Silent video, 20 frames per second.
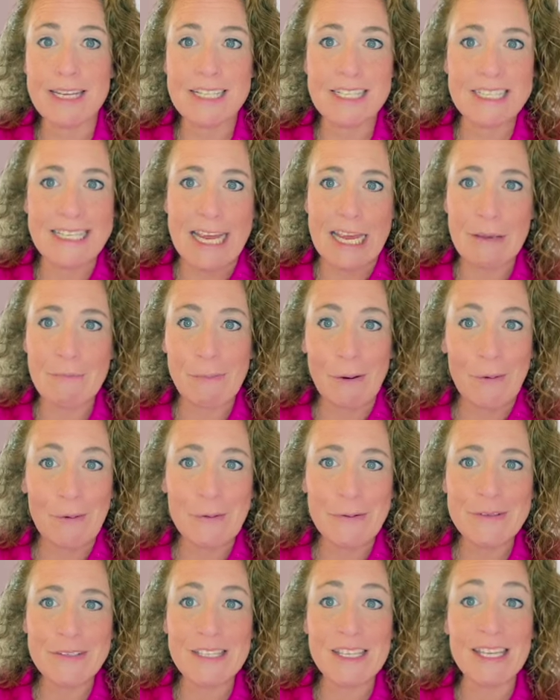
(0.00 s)
steak
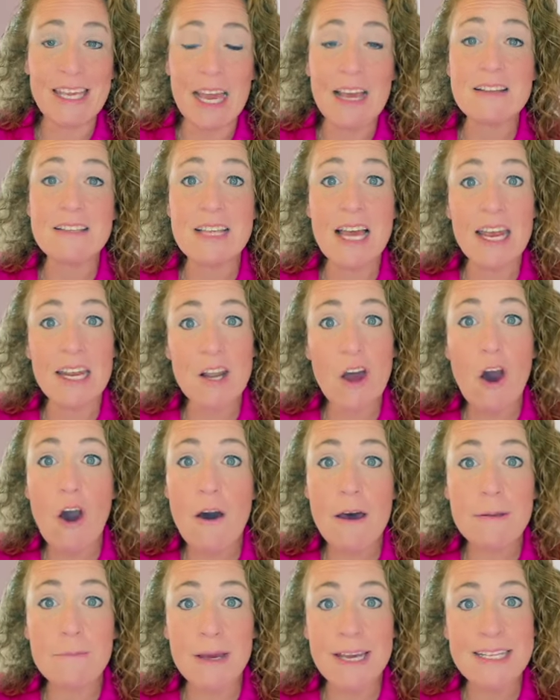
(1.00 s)
bones. Yes, I gnaw
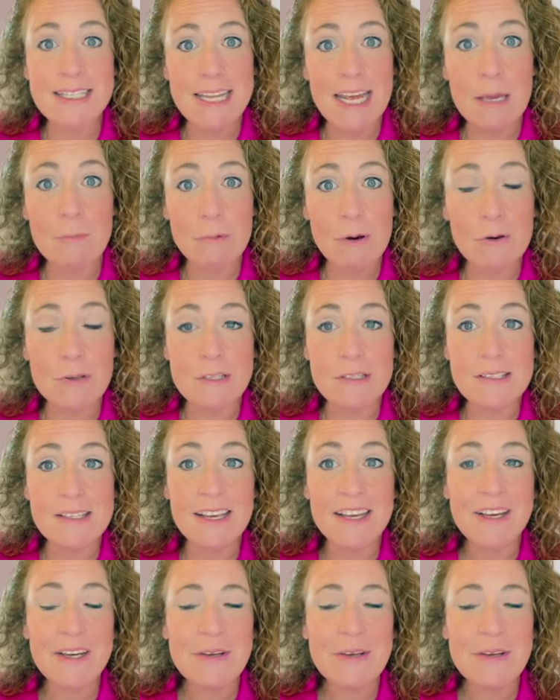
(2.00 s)
on my steak bones.